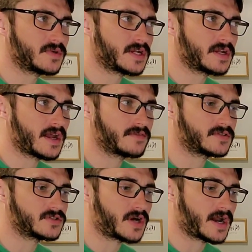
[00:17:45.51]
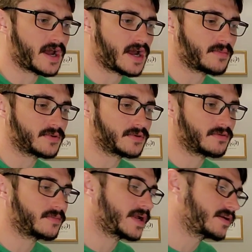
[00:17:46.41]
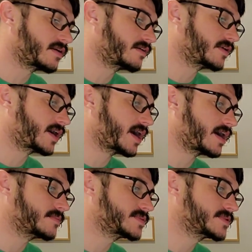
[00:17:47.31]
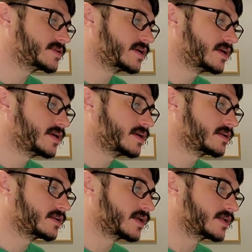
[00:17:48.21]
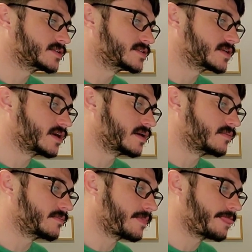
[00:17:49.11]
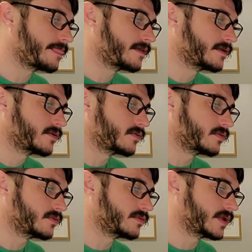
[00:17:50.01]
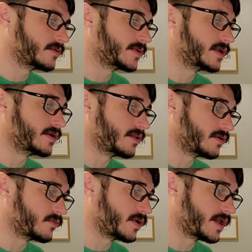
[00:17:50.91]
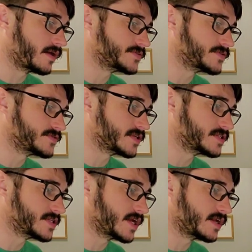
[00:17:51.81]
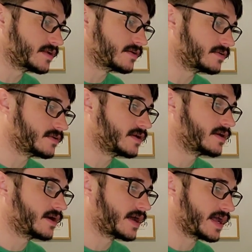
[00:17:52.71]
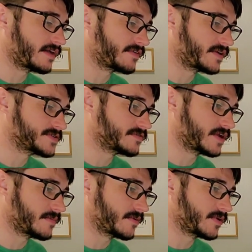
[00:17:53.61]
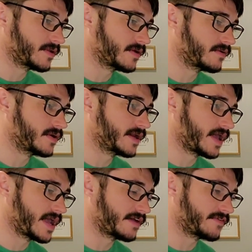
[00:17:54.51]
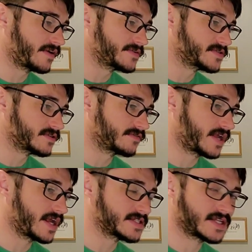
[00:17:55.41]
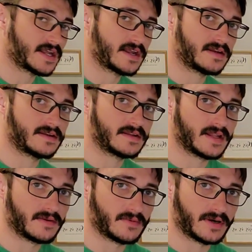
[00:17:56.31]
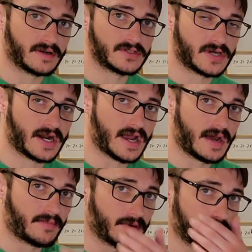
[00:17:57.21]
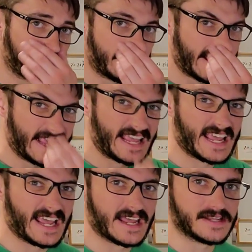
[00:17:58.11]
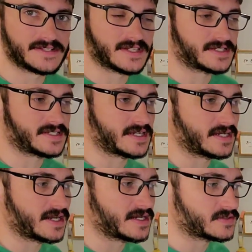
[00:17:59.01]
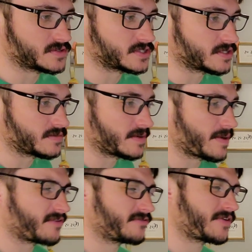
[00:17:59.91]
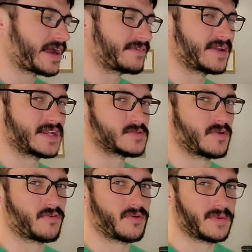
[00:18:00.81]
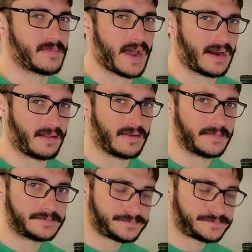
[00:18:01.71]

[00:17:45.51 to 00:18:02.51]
We have to dry hop with the remainder of our hops. That's that'll be another 1 ounce of Centennial, a 1/2 ounce of Amarillo, and a 1/2 ounce of Cascade that we're gonna dry hop with at 16 days, which is gonna be about 5 days before we bottle it.